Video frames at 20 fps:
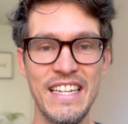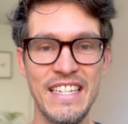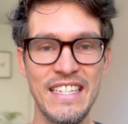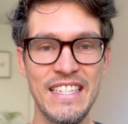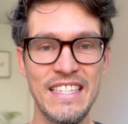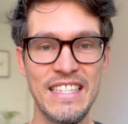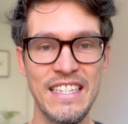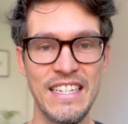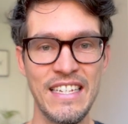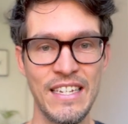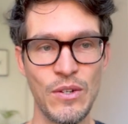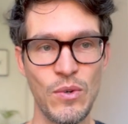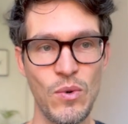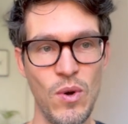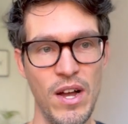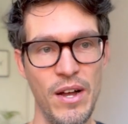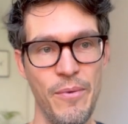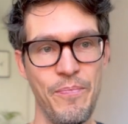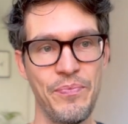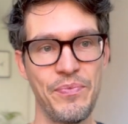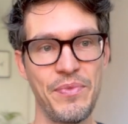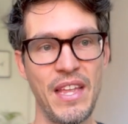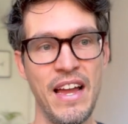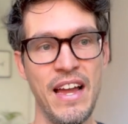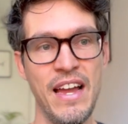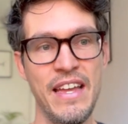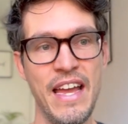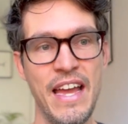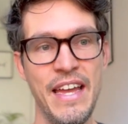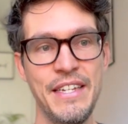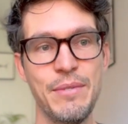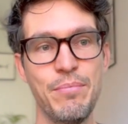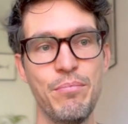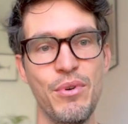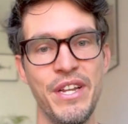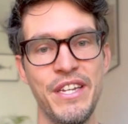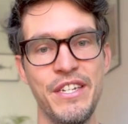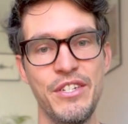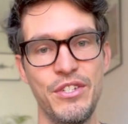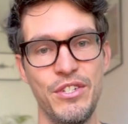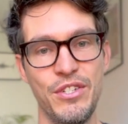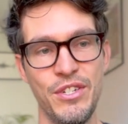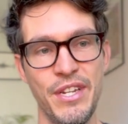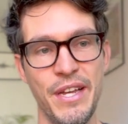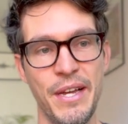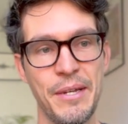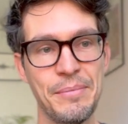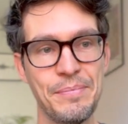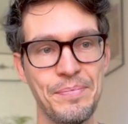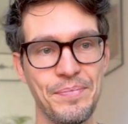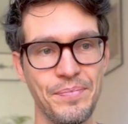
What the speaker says: isinkwa. I ate bread today.